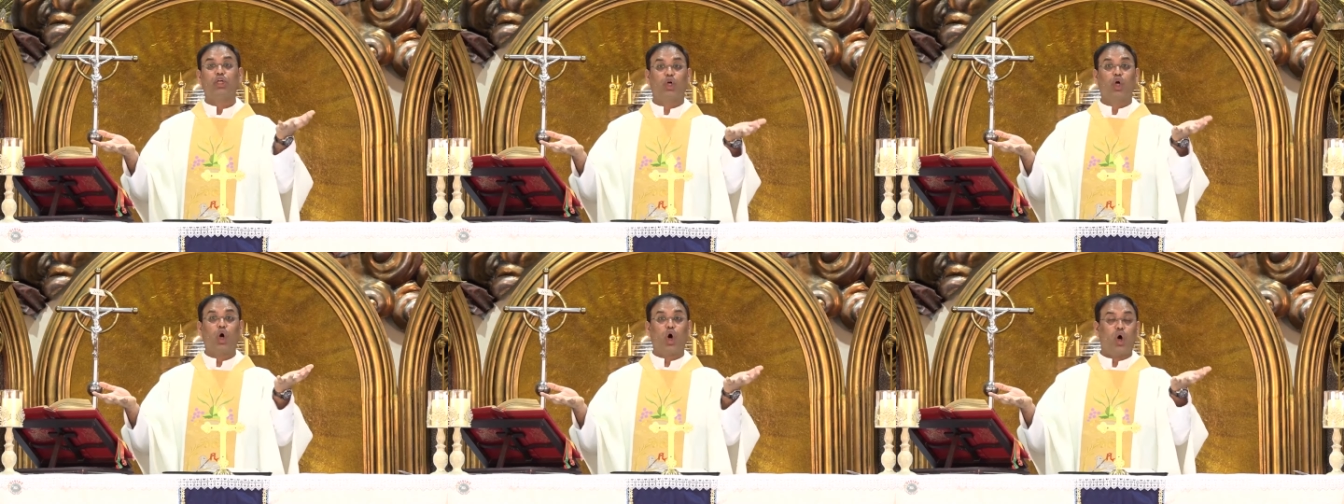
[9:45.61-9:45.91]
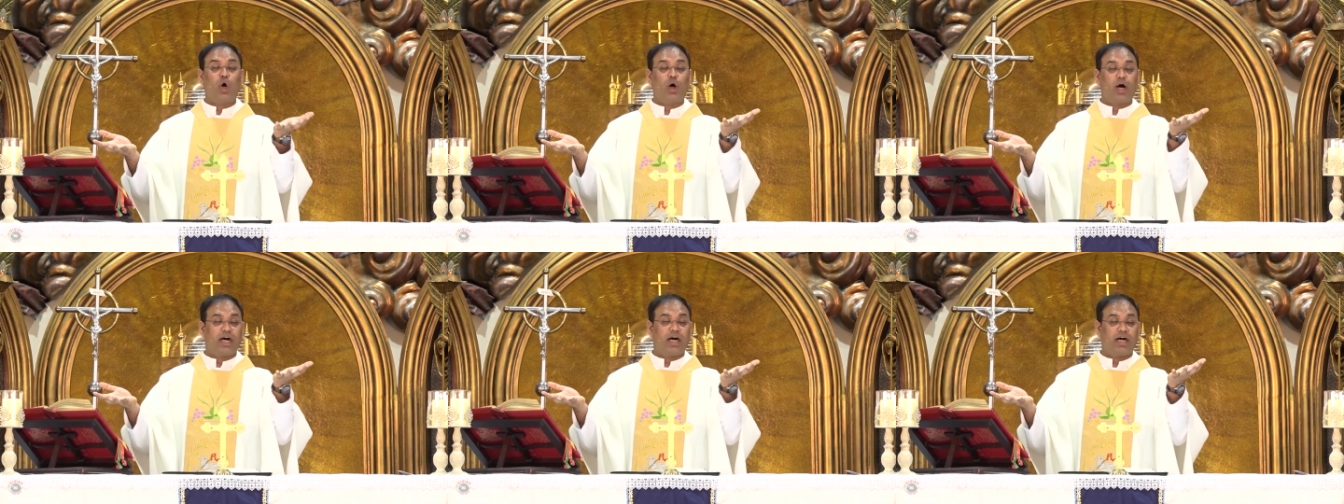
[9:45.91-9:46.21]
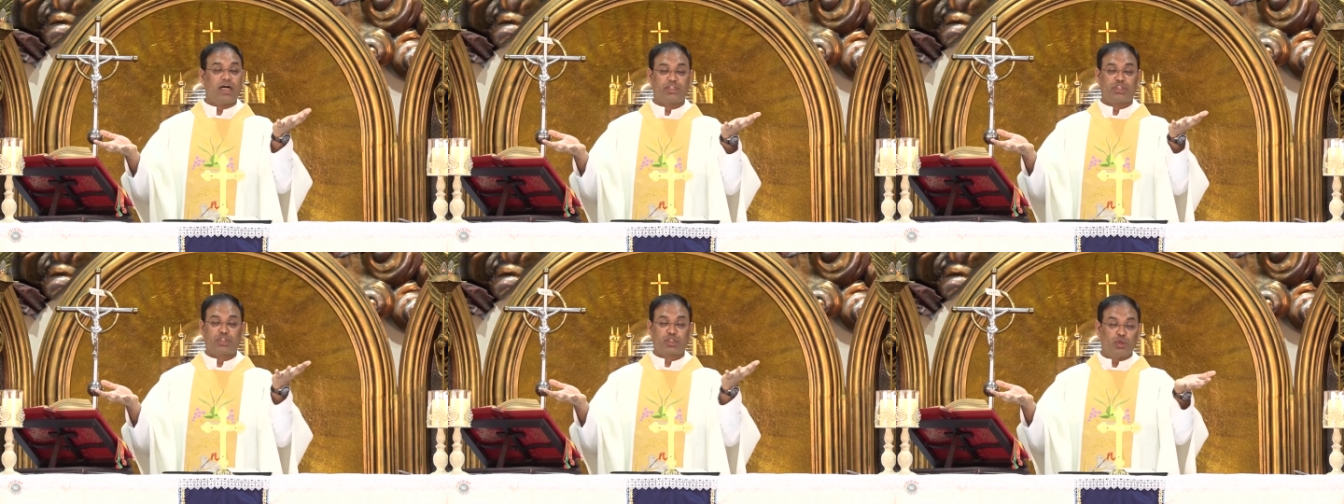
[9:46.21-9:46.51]
go
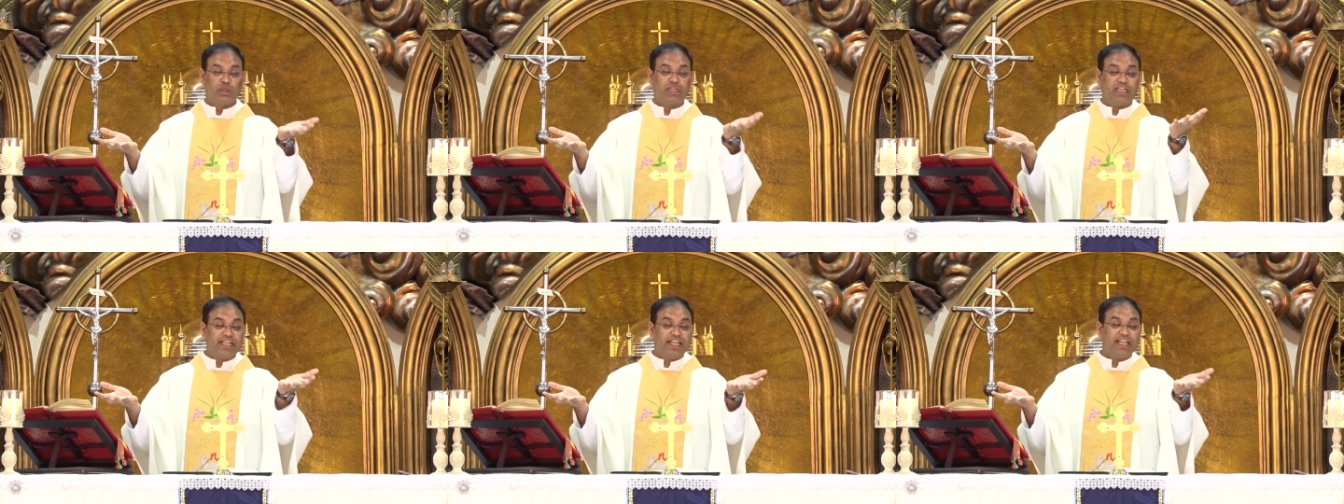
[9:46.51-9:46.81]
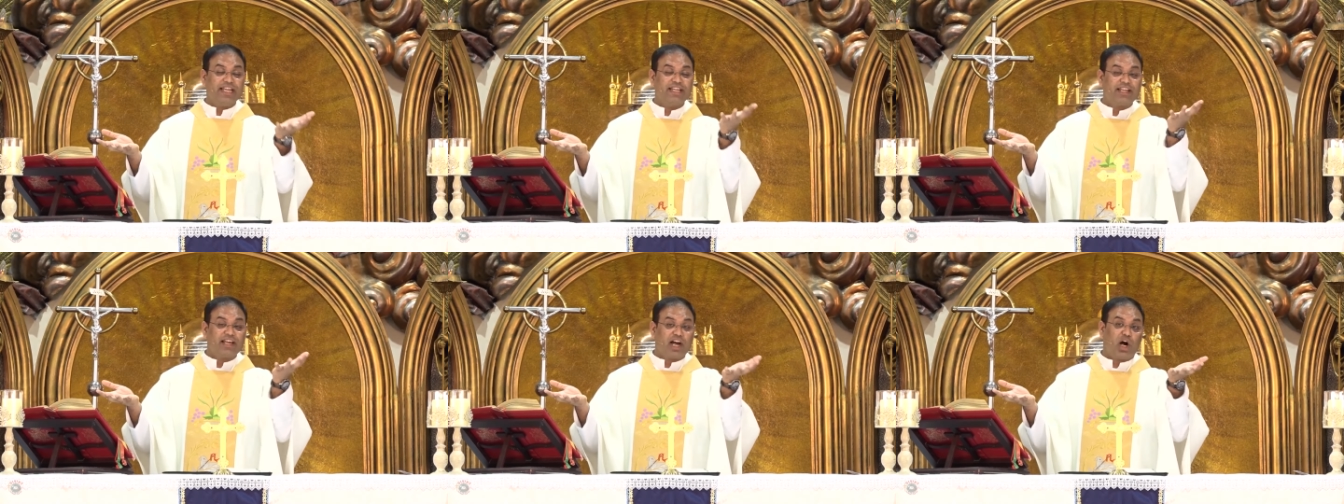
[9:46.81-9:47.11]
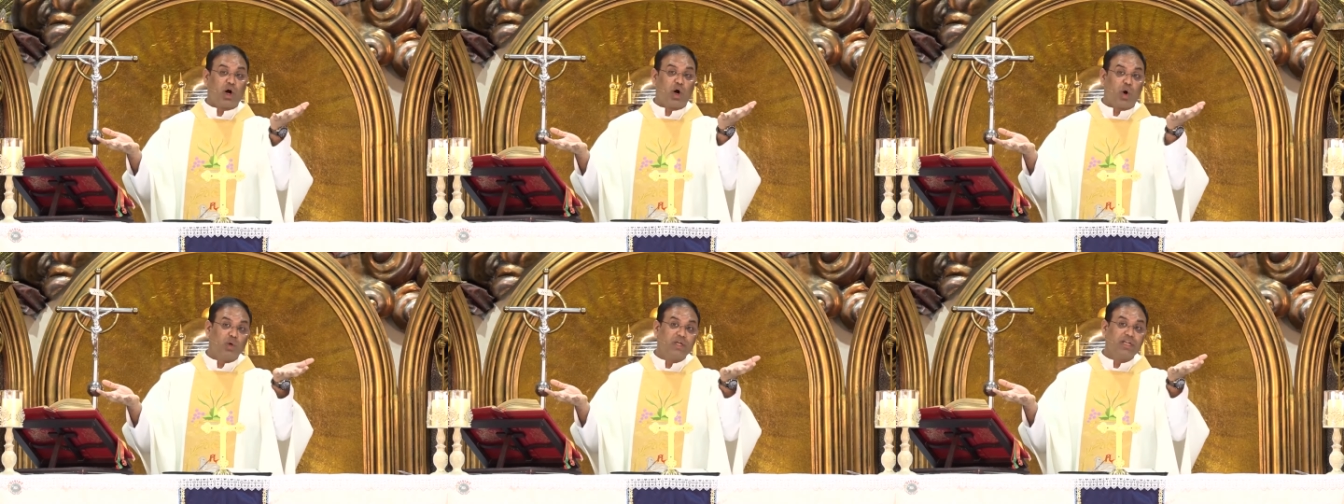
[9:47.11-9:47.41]
uh, to lead
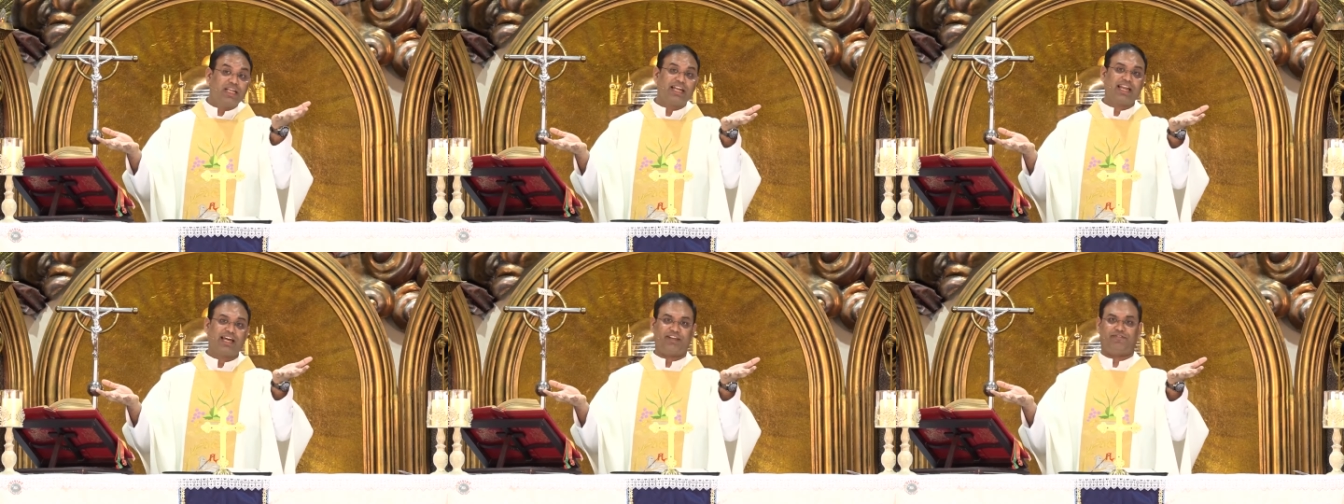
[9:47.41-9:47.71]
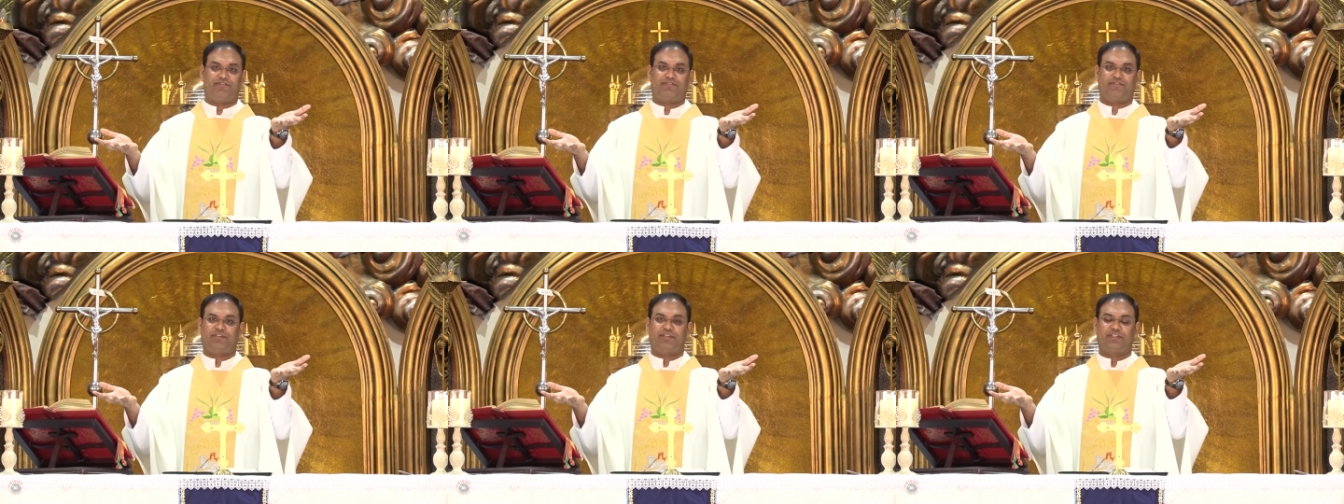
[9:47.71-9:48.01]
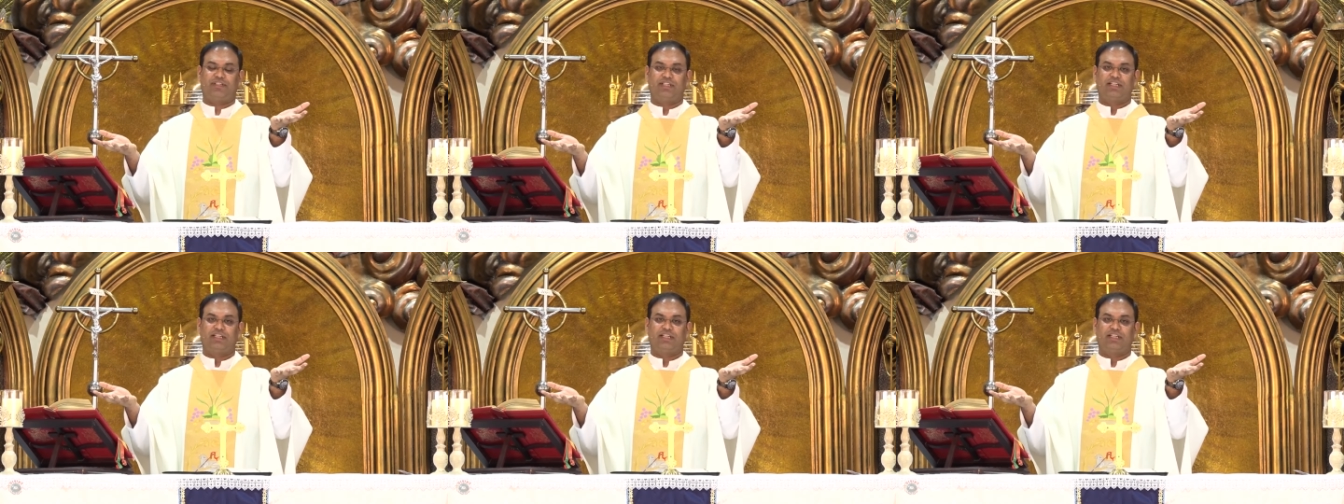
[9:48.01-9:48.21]
a holy life.